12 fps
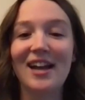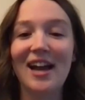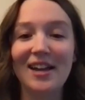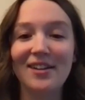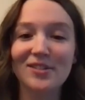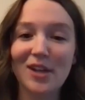
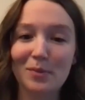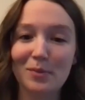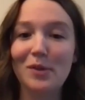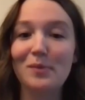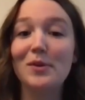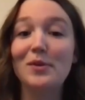kind of
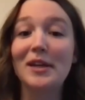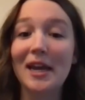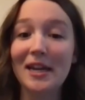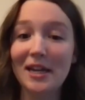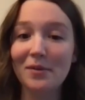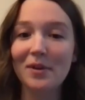stopped
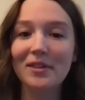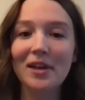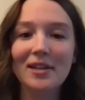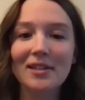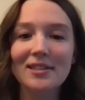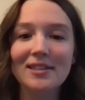communicating with
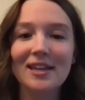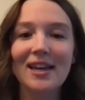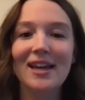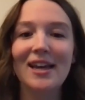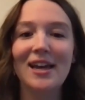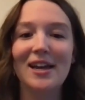us.
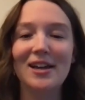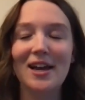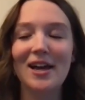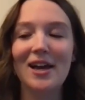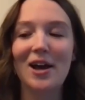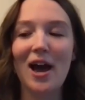
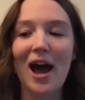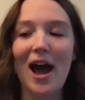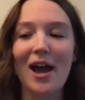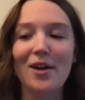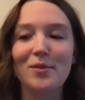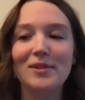
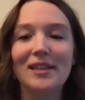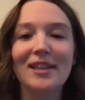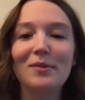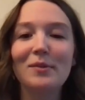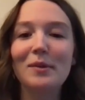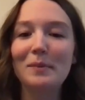I was a
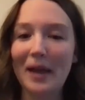little bit